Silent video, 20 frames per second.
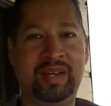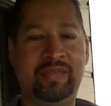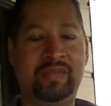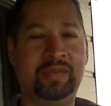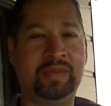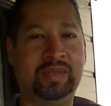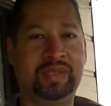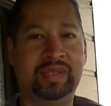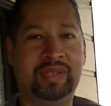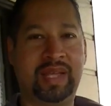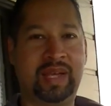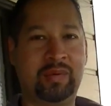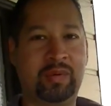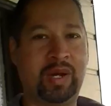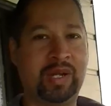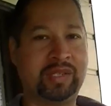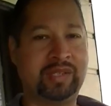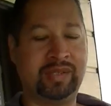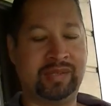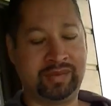Everyone that
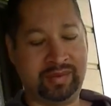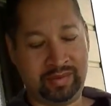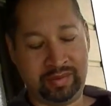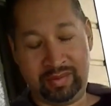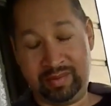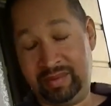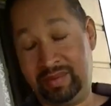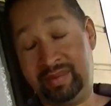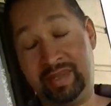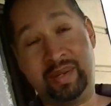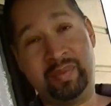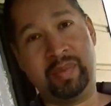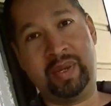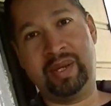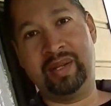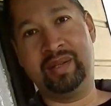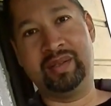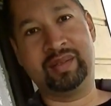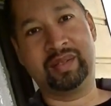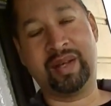watches and you send mm -hmm.
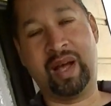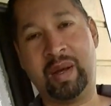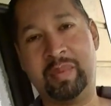mail and